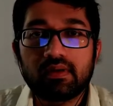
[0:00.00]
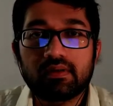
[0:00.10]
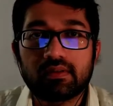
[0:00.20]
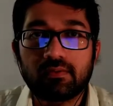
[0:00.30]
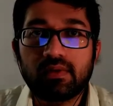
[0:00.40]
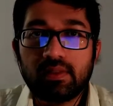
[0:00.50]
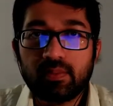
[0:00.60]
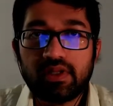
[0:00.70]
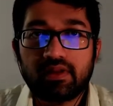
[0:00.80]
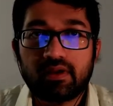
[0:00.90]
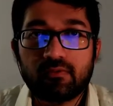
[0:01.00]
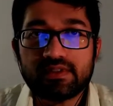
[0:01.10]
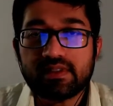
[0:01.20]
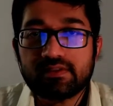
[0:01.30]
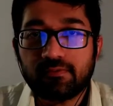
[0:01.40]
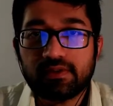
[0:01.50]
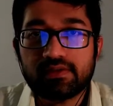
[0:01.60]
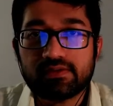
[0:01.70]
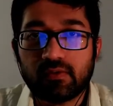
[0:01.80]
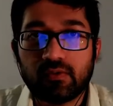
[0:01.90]
The only prerequisites for
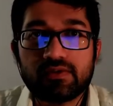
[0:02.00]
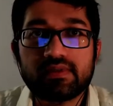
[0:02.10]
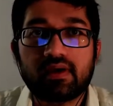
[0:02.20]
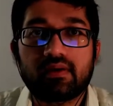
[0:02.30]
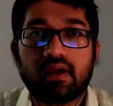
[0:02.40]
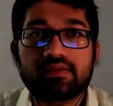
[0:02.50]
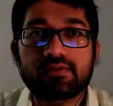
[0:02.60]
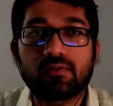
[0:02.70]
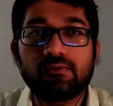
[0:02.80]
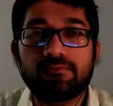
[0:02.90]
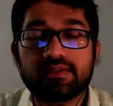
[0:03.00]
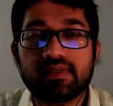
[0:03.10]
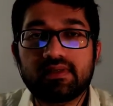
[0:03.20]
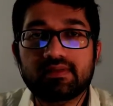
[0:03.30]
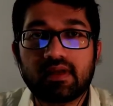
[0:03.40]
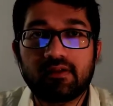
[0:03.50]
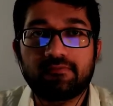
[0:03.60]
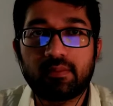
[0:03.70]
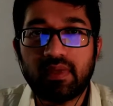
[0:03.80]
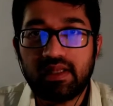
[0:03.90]
this course are high school physics and a
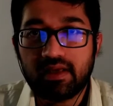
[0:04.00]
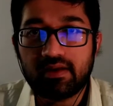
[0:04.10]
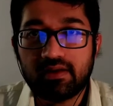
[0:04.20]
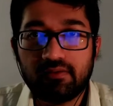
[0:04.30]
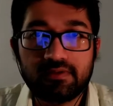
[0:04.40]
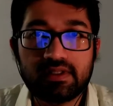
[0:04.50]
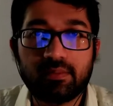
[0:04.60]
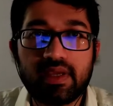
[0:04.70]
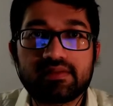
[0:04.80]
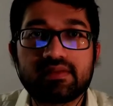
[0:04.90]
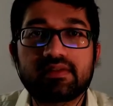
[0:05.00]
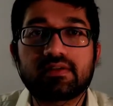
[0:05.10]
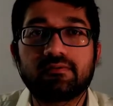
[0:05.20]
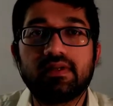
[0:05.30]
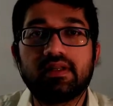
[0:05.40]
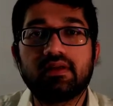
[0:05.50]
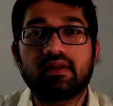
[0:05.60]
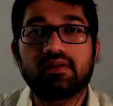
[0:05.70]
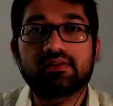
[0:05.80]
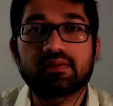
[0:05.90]
familiarity with the basics of linear
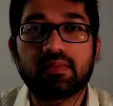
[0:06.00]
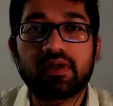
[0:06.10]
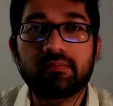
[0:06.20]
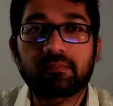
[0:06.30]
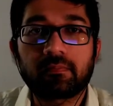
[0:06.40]
algebra.